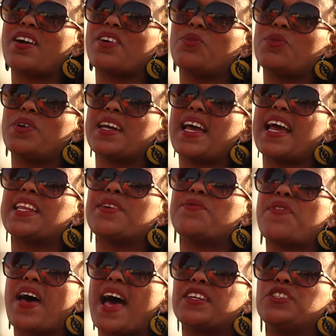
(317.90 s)
What kind of
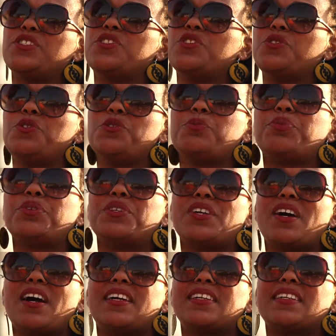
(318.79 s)
value do you put
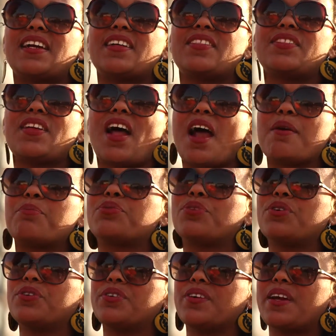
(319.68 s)
on our
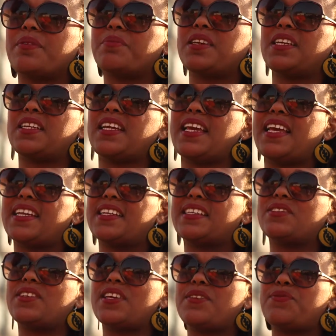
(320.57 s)
programming
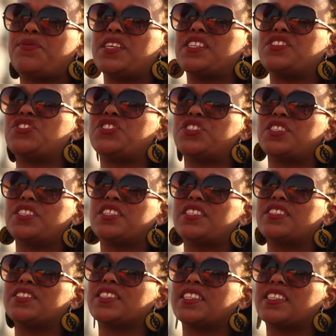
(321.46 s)
and if it
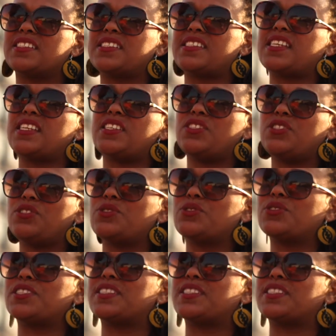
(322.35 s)
should or continue or